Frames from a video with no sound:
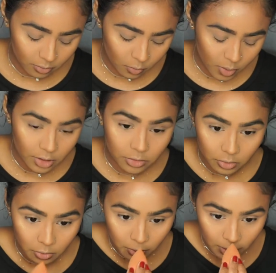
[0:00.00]
Wet
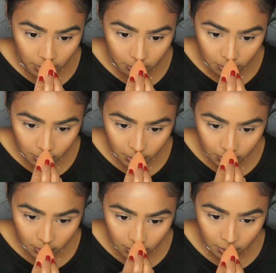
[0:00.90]
Dream,
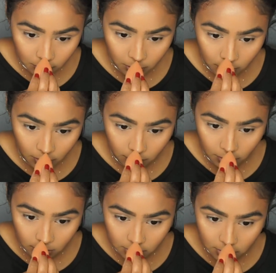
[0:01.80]
put it on
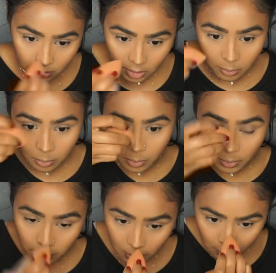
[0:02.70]
the tip
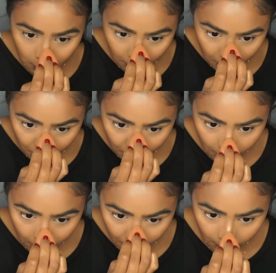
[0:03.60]

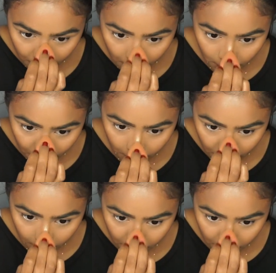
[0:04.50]
and on the